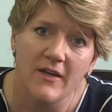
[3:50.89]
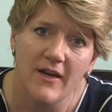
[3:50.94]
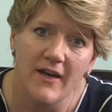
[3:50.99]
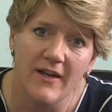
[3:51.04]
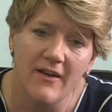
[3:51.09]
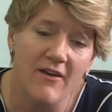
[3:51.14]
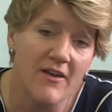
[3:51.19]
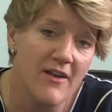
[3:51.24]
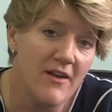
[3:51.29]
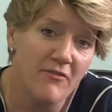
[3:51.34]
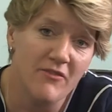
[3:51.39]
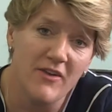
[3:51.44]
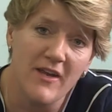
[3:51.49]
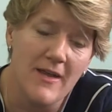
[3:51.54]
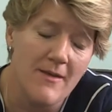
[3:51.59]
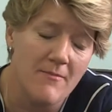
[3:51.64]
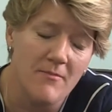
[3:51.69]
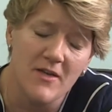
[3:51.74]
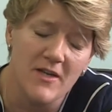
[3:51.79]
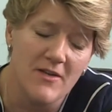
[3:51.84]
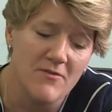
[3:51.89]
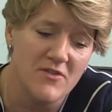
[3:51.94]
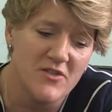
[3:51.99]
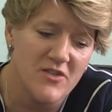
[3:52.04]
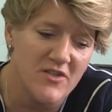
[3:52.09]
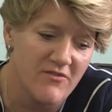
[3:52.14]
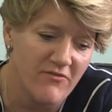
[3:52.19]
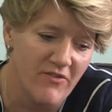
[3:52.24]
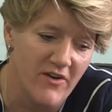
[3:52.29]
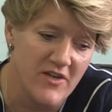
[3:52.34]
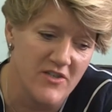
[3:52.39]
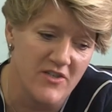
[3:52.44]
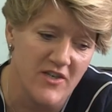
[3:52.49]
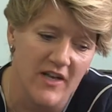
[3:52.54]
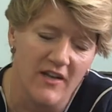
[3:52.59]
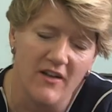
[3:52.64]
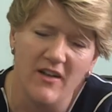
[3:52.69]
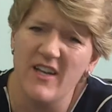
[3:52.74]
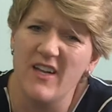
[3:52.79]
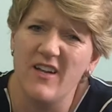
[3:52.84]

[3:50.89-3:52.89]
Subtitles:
and I loved him, and he was just very gentle.